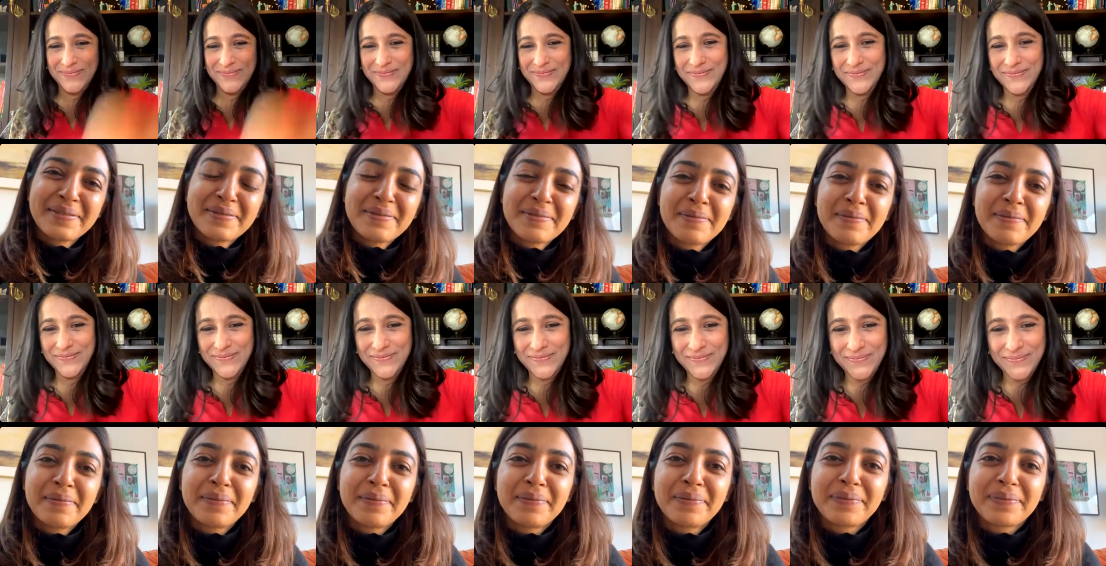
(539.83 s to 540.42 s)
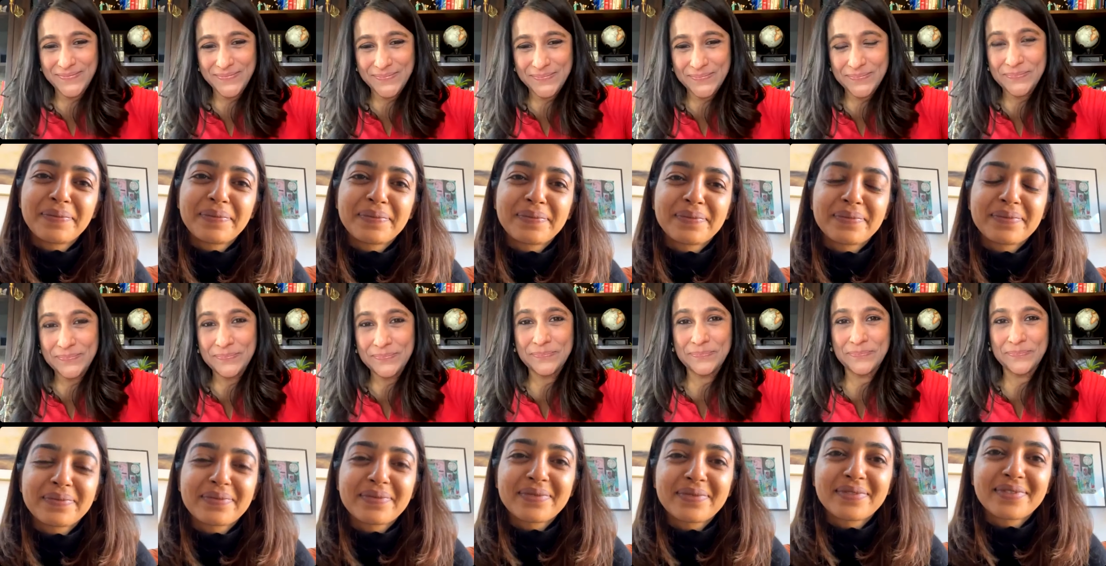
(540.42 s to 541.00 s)

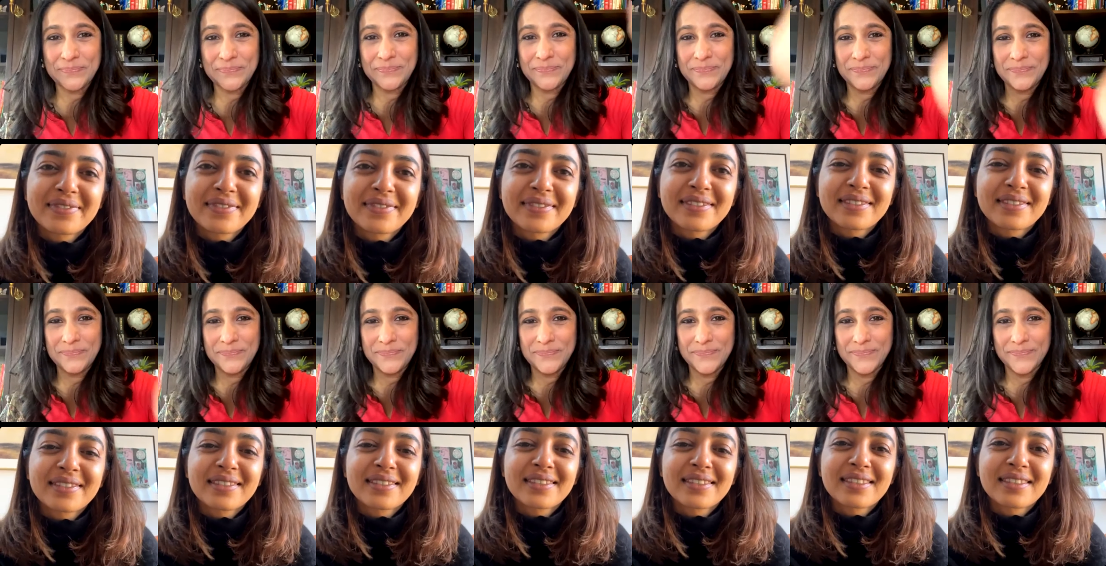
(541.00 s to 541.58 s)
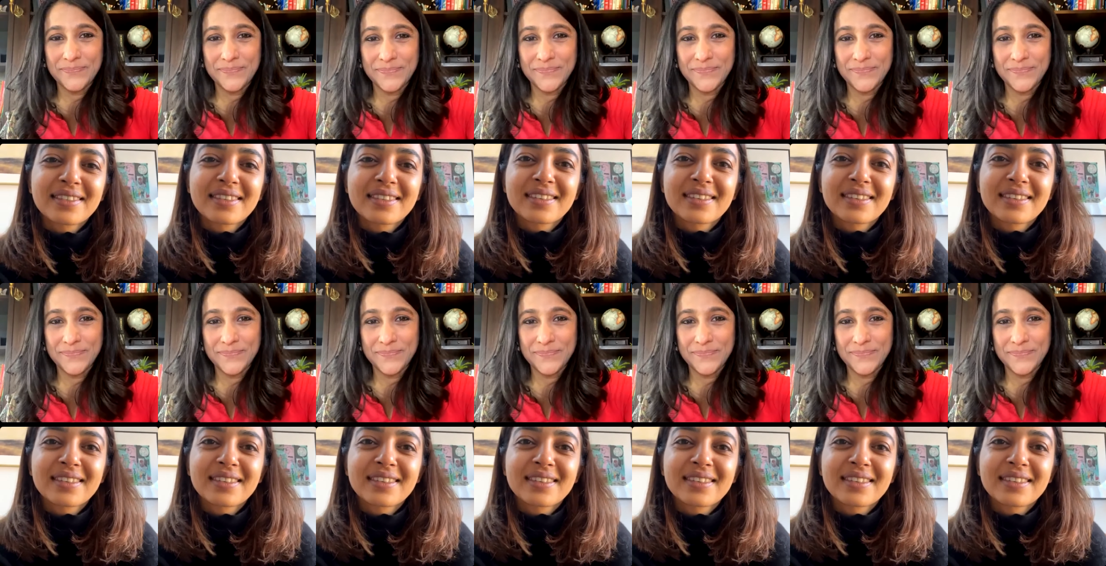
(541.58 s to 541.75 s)
Nobody speaks.